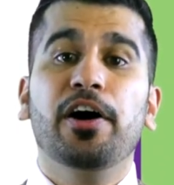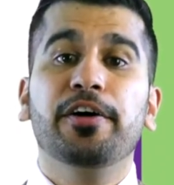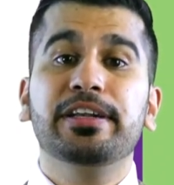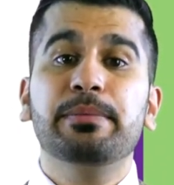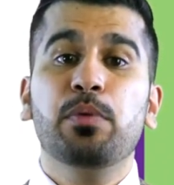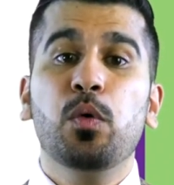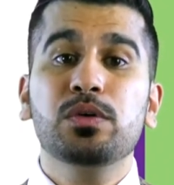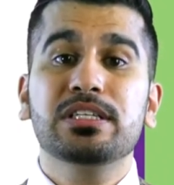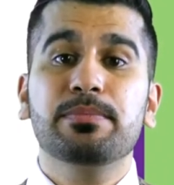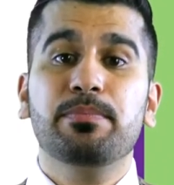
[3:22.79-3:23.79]
are an
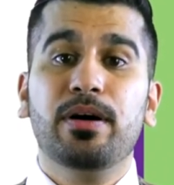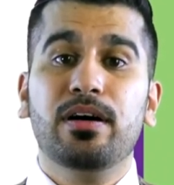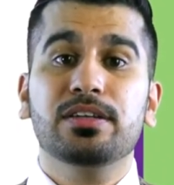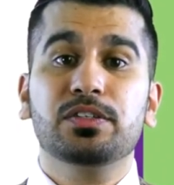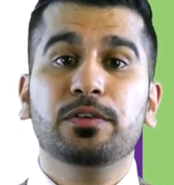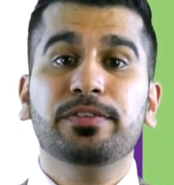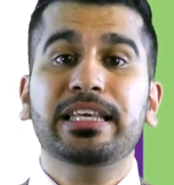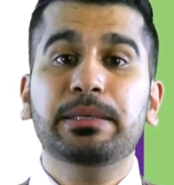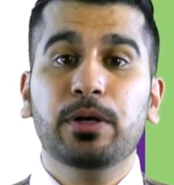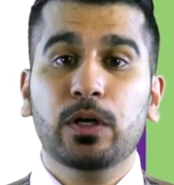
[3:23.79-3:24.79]
important part of
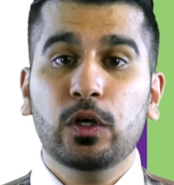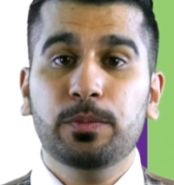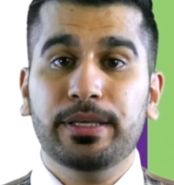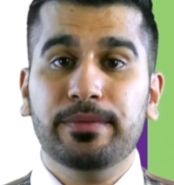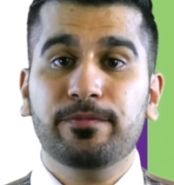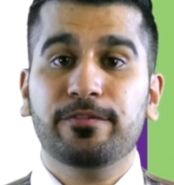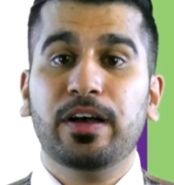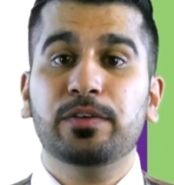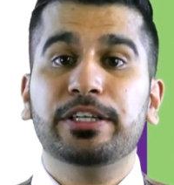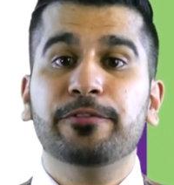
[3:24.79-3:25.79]
hemoglobin,
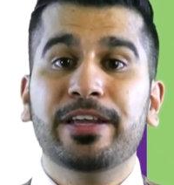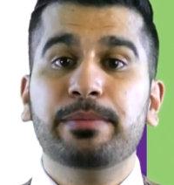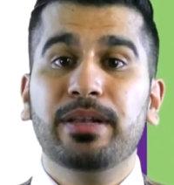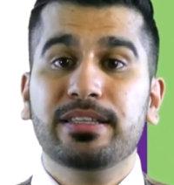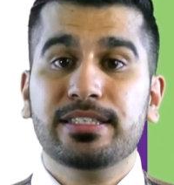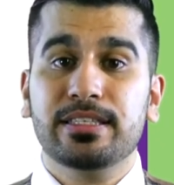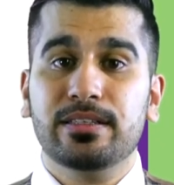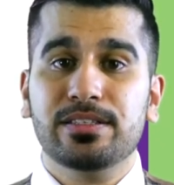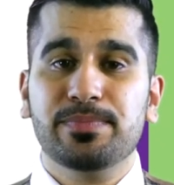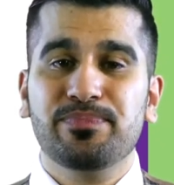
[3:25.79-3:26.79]
found in red blood
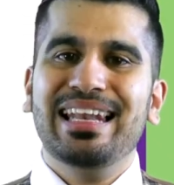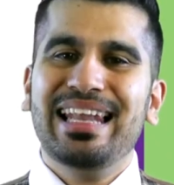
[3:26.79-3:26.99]
cells.